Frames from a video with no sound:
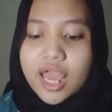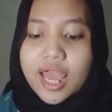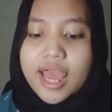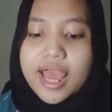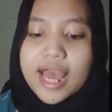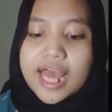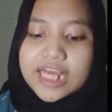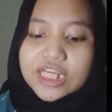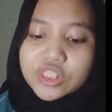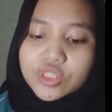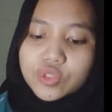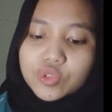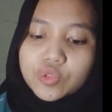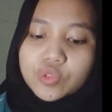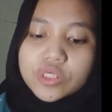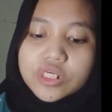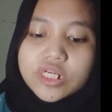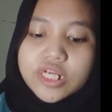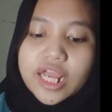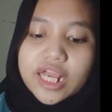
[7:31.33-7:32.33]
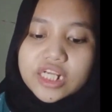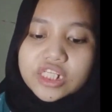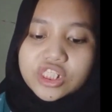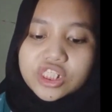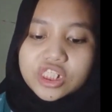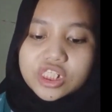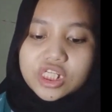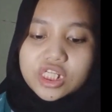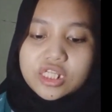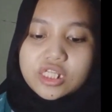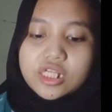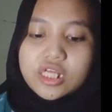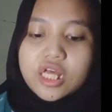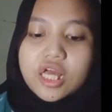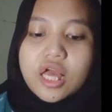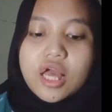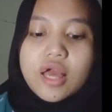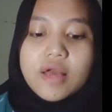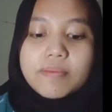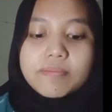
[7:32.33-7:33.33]
answered Kancil.
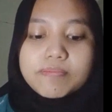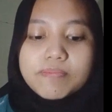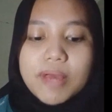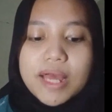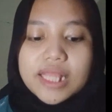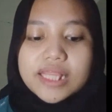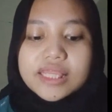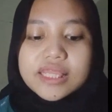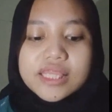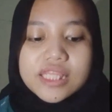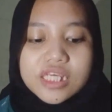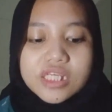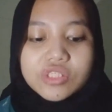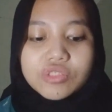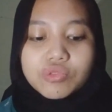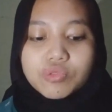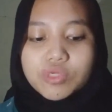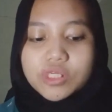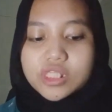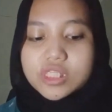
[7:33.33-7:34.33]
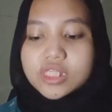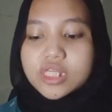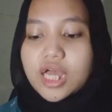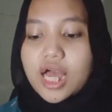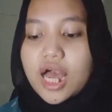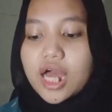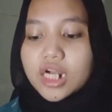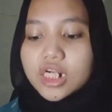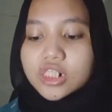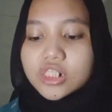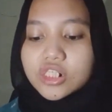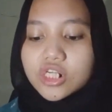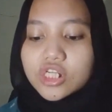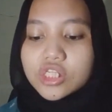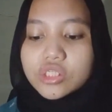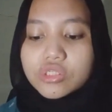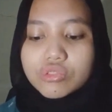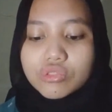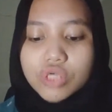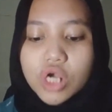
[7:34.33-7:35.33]
But these roots are not
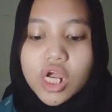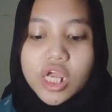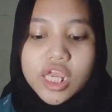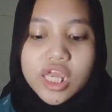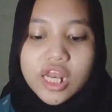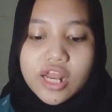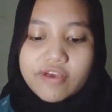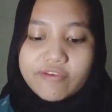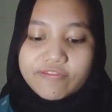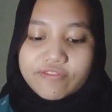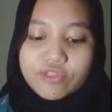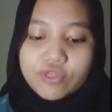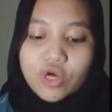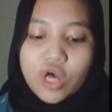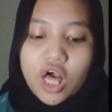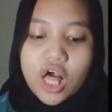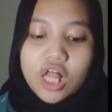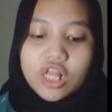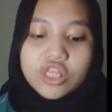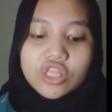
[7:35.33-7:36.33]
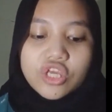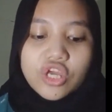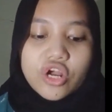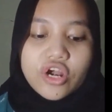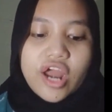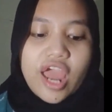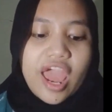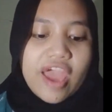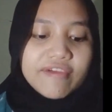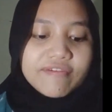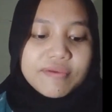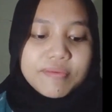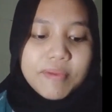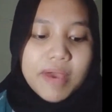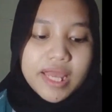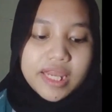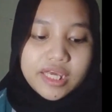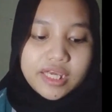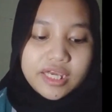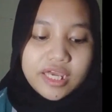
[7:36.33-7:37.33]
strong enough to hold your heavy
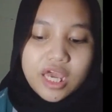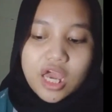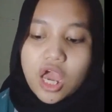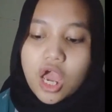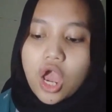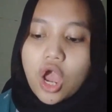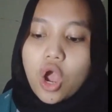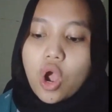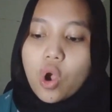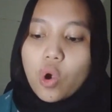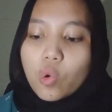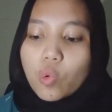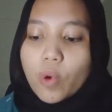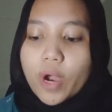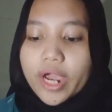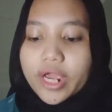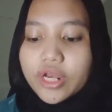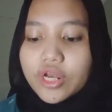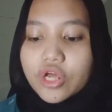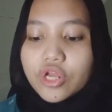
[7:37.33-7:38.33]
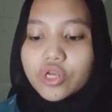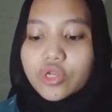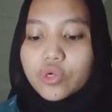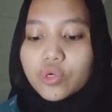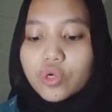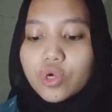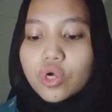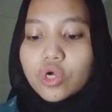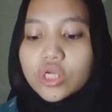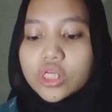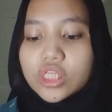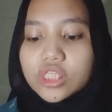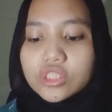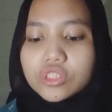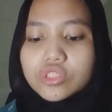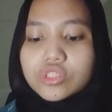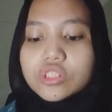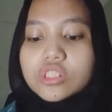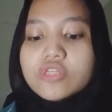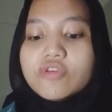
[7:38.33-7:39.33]
body. Why don't you go
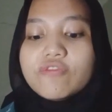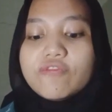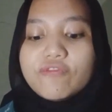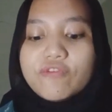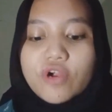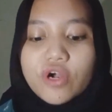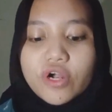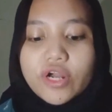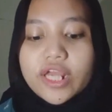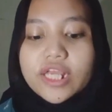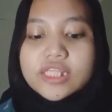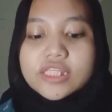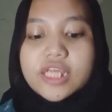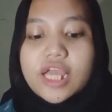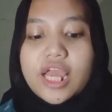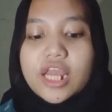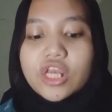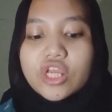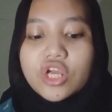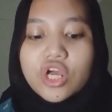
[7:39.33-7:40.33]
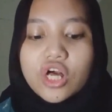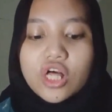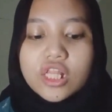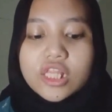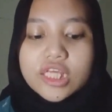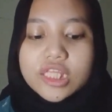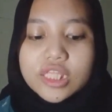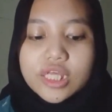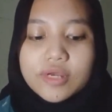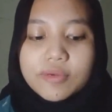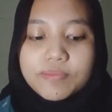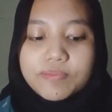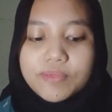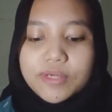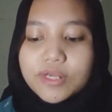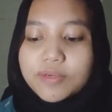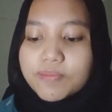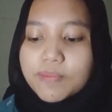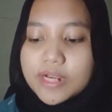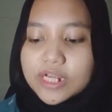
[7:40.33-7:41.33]
into the forest and collect a big
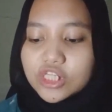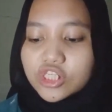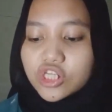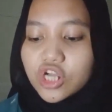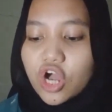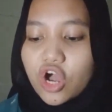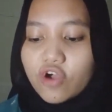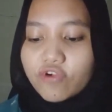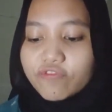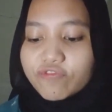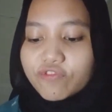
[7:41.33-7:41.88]
bunch of